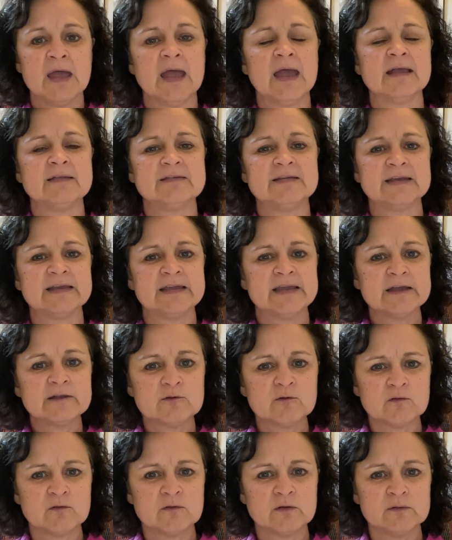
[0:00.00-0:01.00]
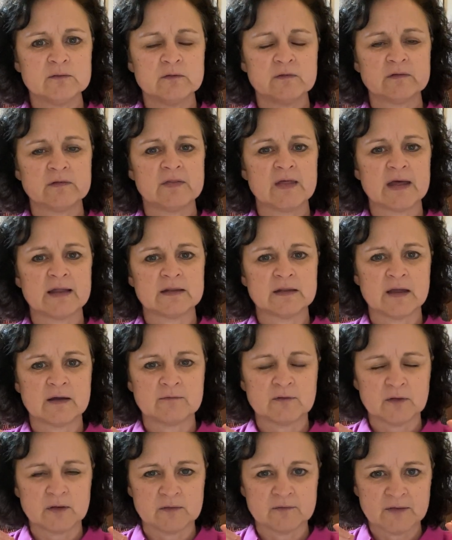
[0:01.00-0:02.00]
And to get students to that
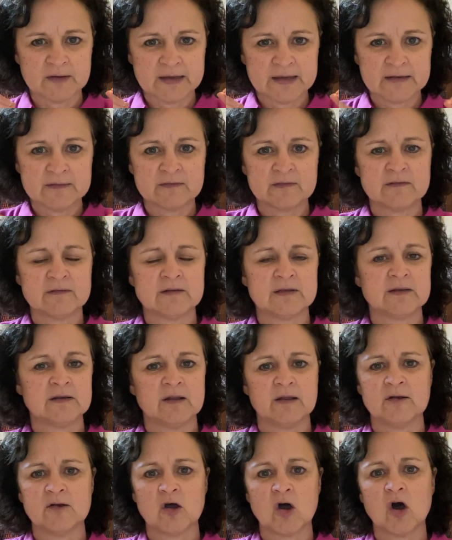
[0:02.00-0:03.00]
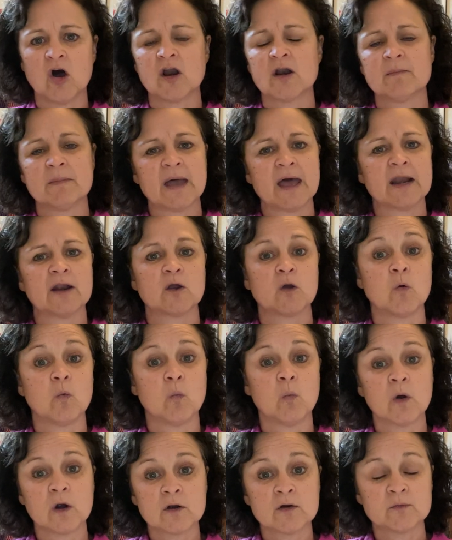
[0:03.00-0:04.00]
level of instant and automatic
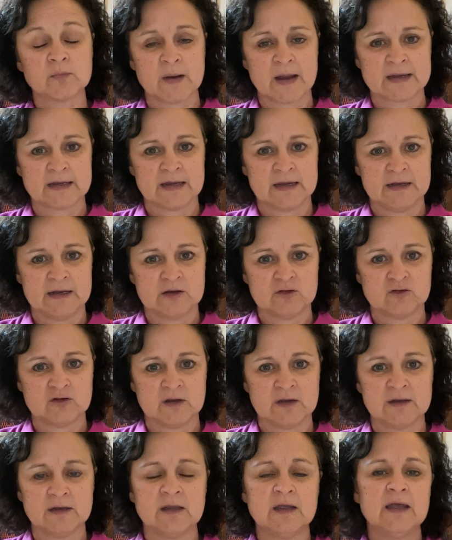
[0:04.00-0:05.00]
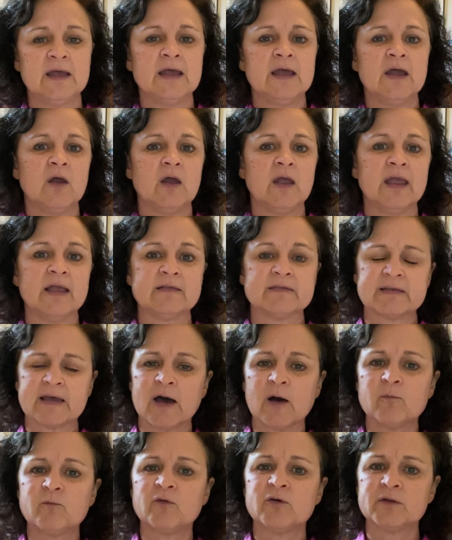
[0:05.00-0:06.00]
word recognition, it's
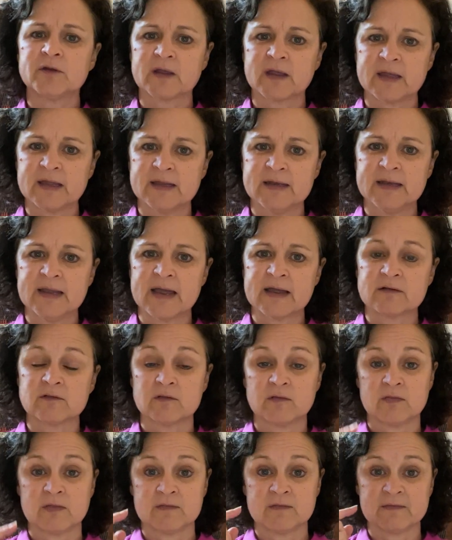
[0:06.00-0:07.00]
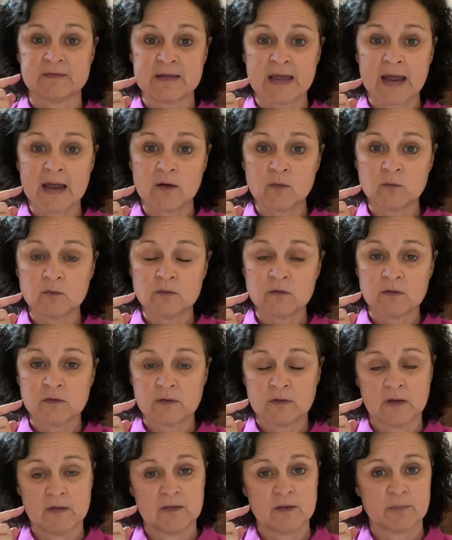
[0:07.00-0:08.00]
helpful to connect the sound
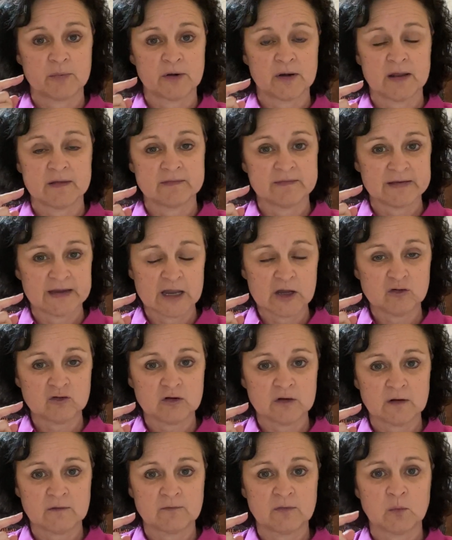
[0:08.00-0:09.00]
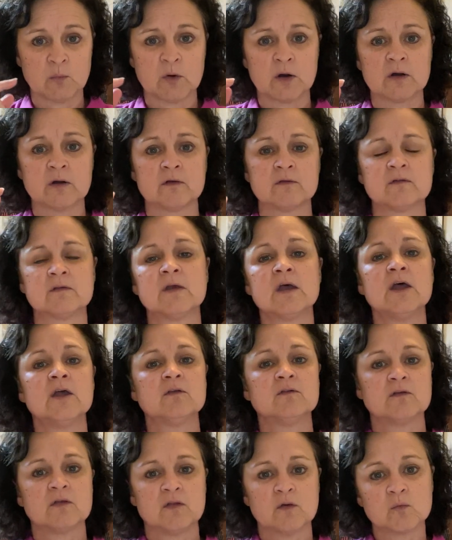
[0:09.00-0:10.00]
in the pronunciation of the words
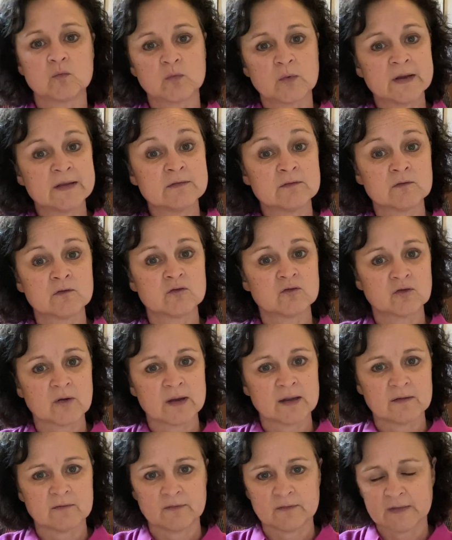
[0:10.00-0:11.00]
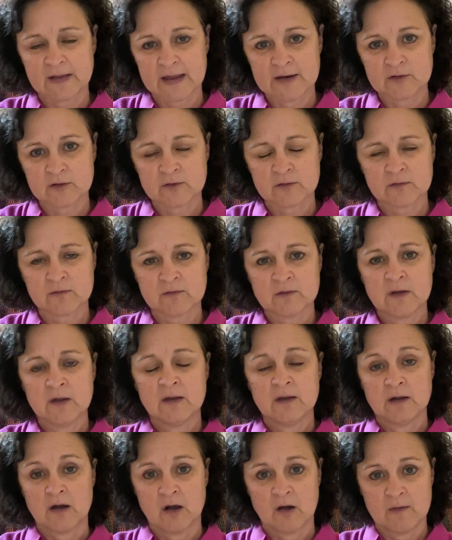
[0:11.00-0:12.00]
to the written string of letters,
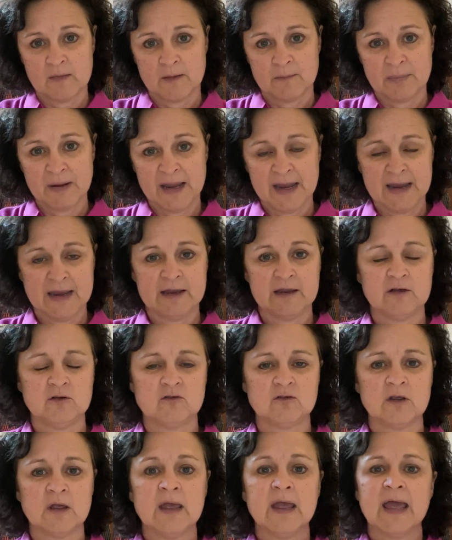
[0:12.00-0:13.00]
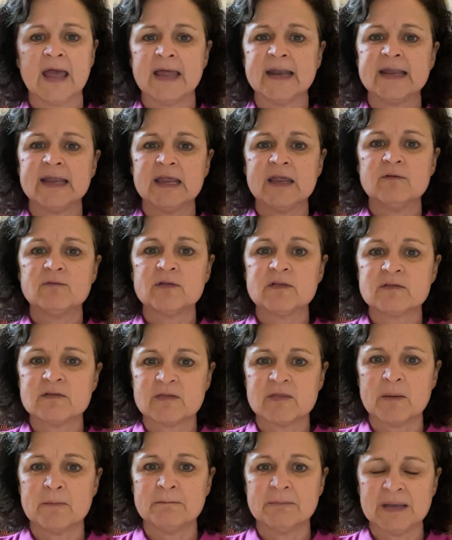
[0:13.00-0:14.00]
on the page, and even
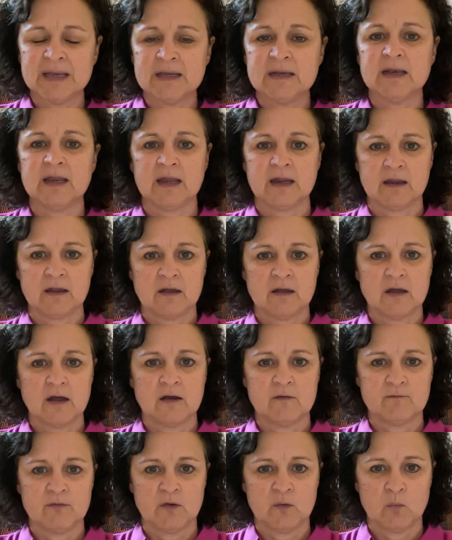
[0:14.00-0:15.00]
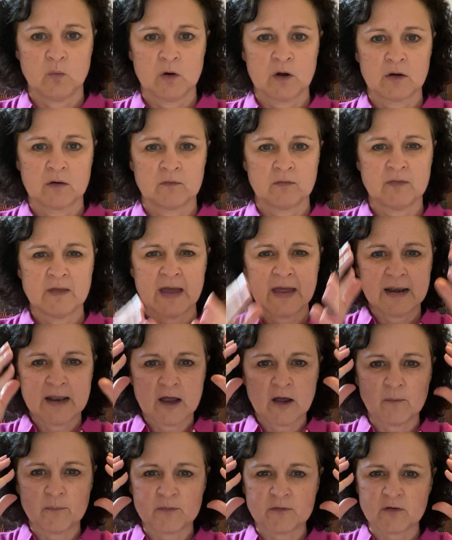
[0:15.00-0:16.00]
to the meaning of the word. That
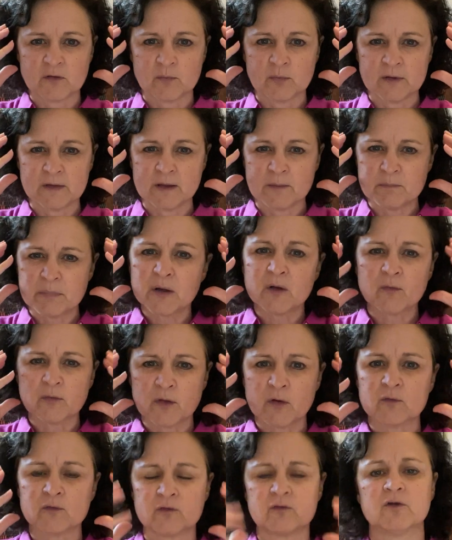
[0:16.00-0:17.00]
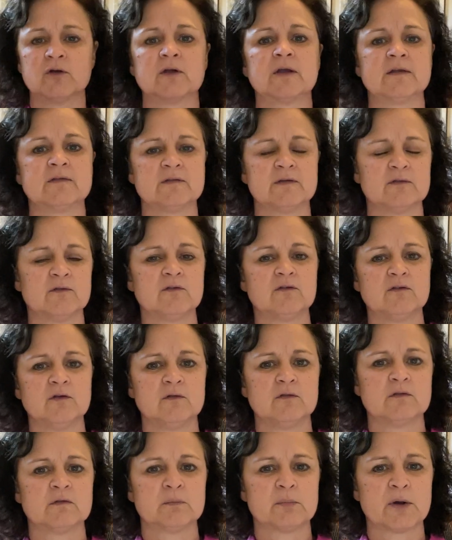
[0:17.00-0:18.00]
helps to really build those circuits in
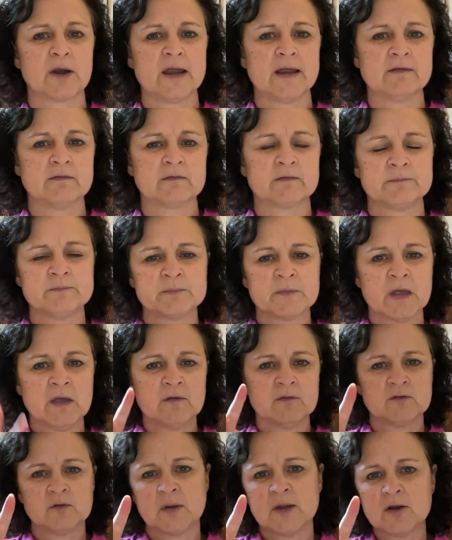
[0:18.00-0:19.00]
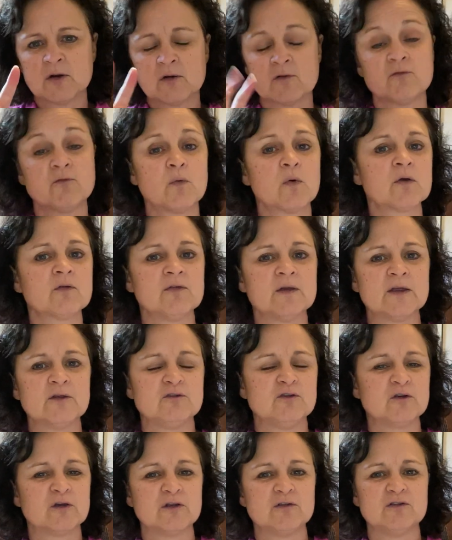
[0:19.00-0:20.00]
students' brains. So here are four
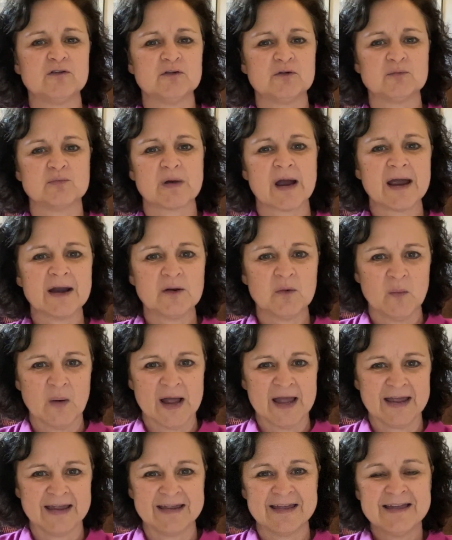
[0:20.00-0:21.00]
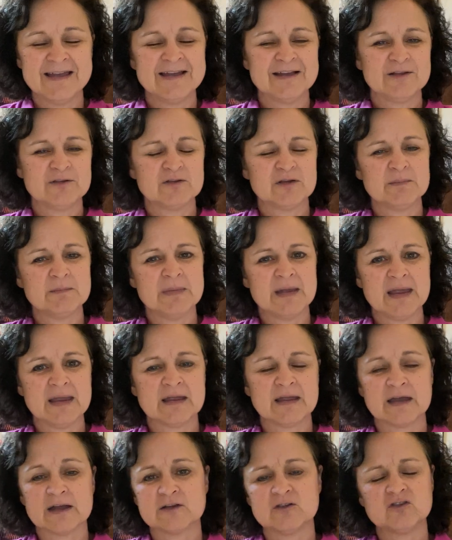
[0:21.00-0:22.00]
things you can do right away to
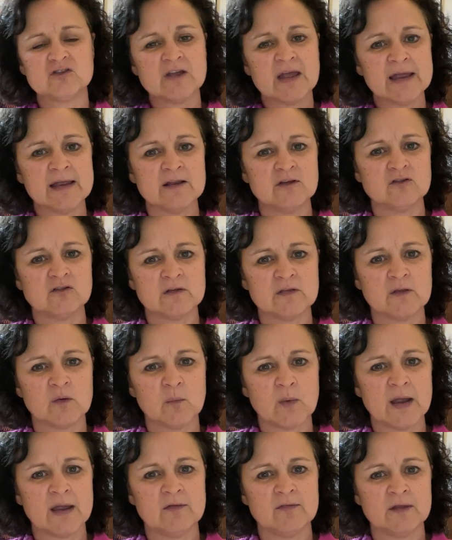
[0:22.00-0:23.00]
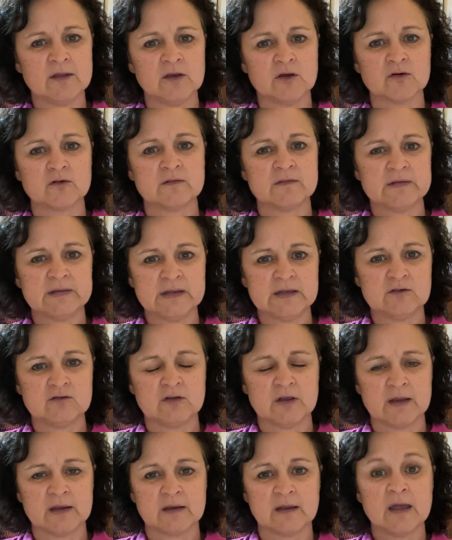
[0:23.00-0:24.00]
make a change in the way that you're
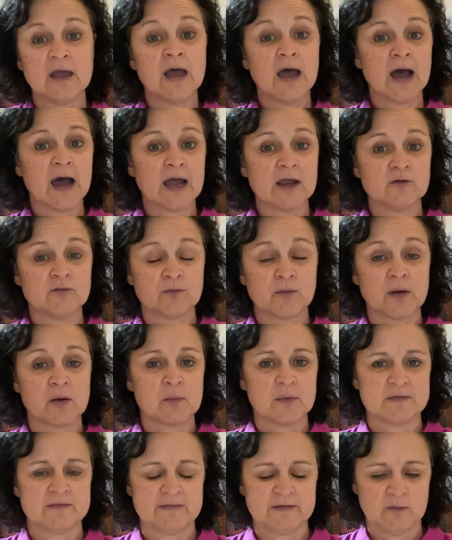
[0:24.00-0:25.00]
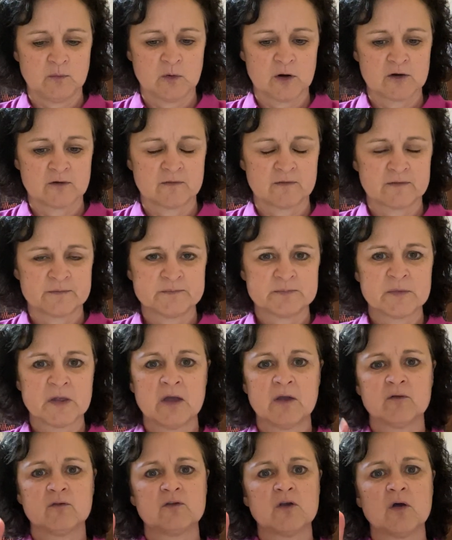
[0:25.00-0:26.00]
teaching high frequency words.
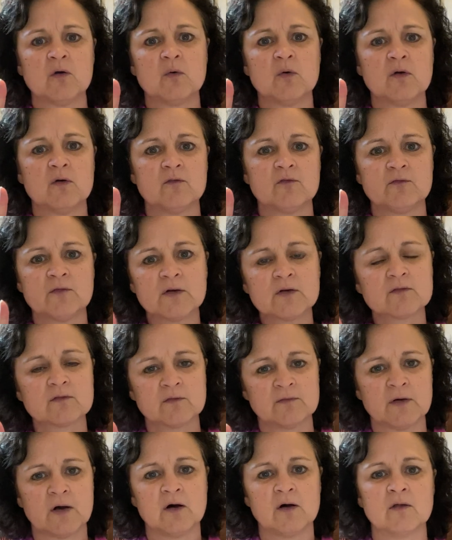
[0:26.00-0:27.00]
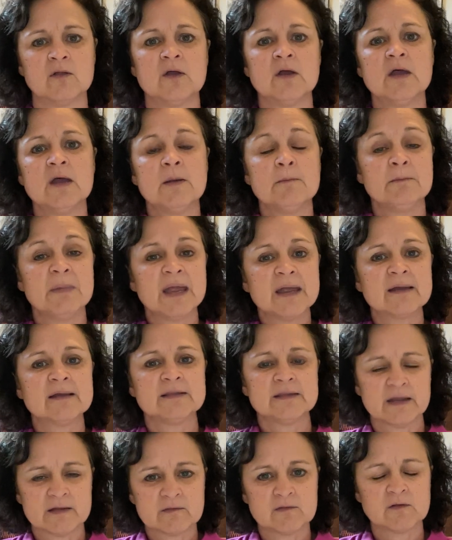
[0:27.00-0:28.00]
So first of all, make a
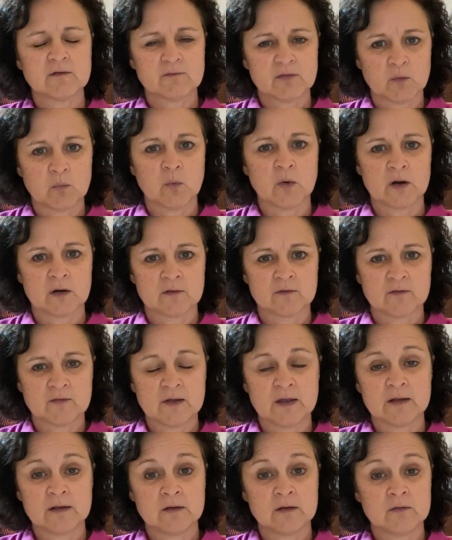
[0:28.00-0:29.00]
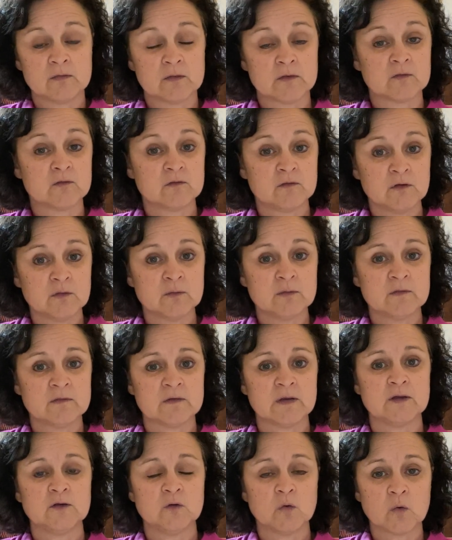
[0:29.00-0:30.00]
list of the words that the students
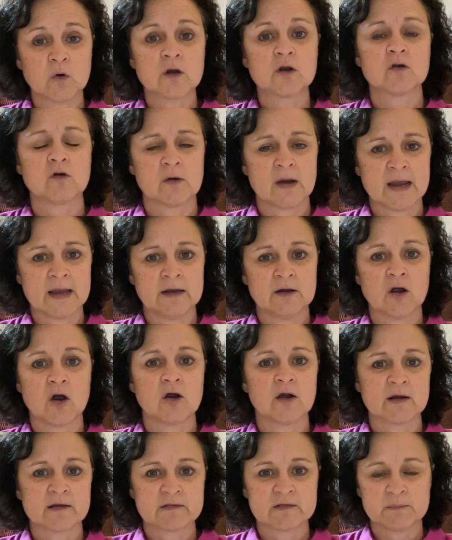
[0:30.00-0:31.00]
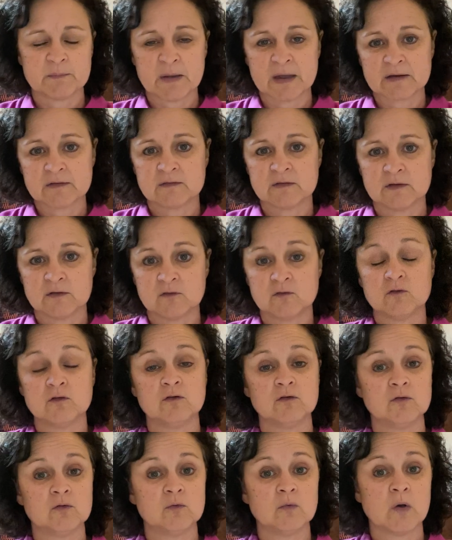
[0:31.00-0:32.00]
in your grade are expected
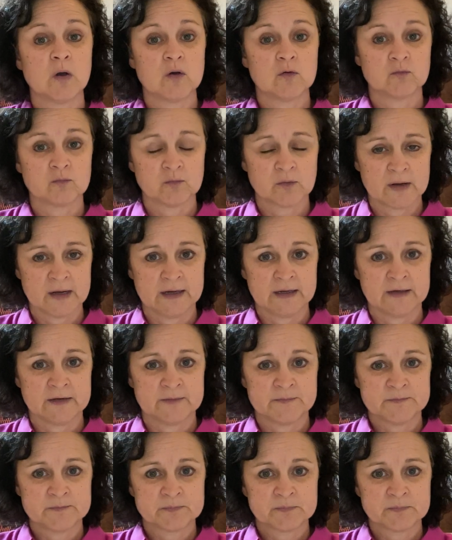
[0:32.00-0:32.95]
to read.